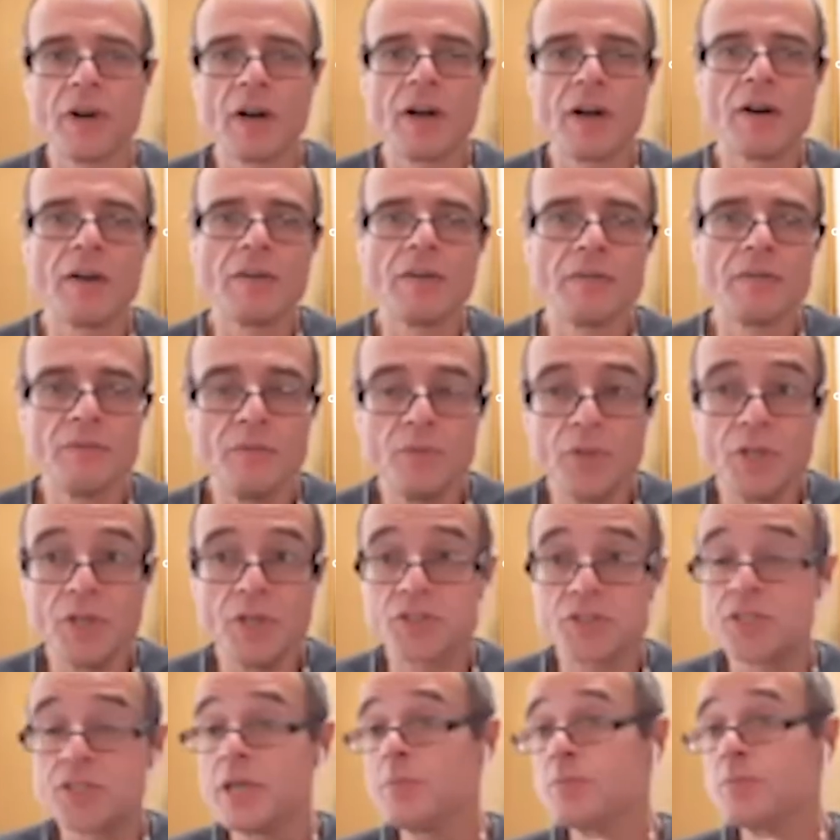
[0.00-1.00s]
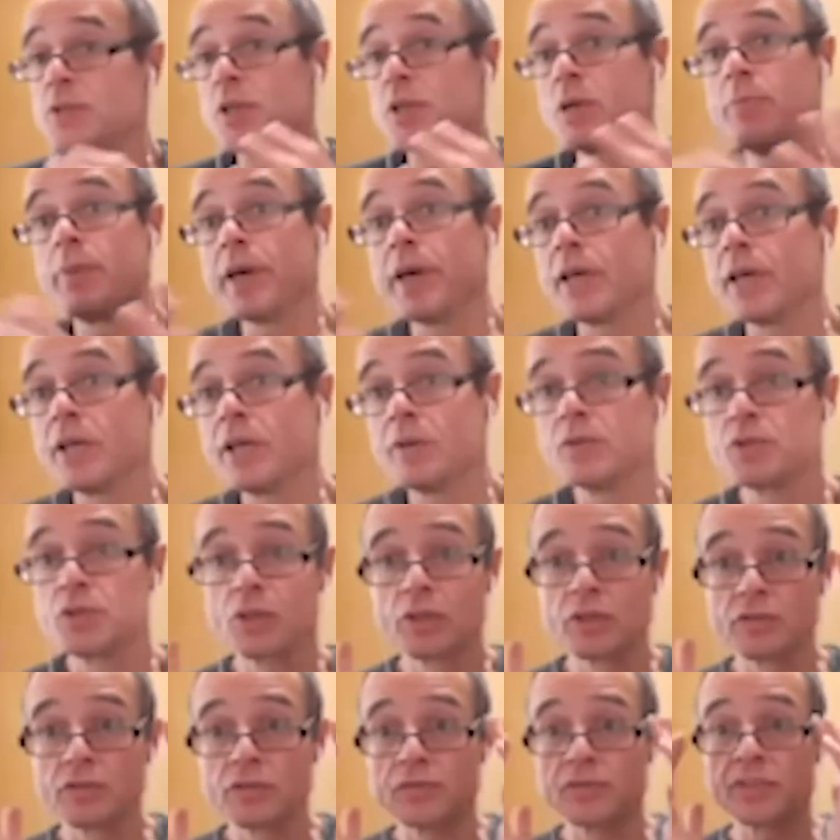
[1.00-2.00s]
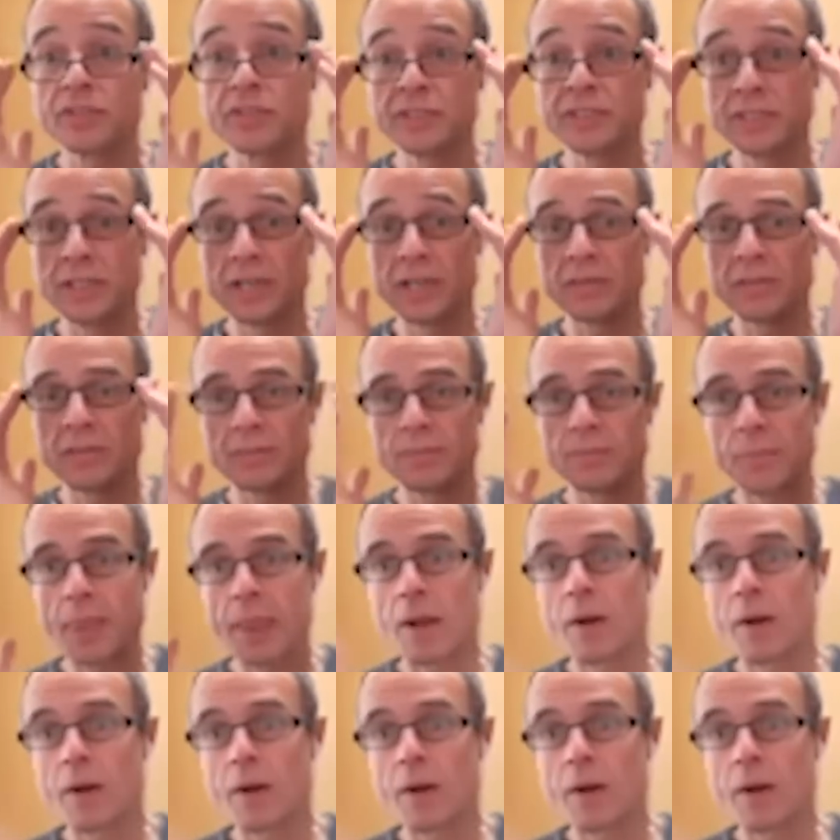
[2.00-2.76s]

of that seems to be sort of uh,